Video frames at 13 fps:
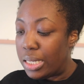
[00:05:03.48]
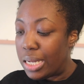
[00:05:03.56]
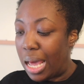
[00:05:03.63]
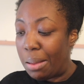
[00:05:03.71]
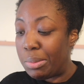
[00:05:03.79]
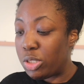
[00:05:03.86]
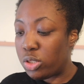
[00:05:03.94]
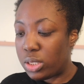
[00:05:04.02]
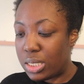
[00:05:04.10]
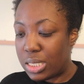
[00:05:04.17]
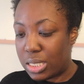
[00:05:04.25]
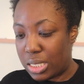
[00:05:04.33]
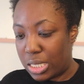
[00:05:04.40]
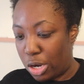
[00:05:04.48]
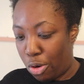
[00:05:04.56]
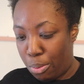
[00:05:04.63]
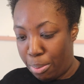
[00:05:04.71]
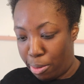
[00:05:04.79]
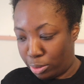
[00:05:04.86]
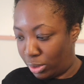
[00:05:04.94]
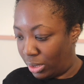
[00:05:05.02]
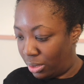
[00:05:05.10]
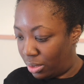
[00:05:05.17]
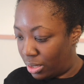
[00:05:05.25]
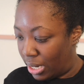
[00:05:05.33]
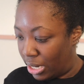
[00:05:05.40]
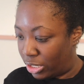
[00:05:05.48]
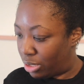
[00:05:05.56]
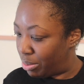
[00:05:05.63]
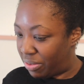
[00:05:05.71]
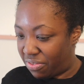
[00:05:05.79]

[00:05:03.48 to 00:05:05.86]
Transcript: I'm interested to see her in person. That should be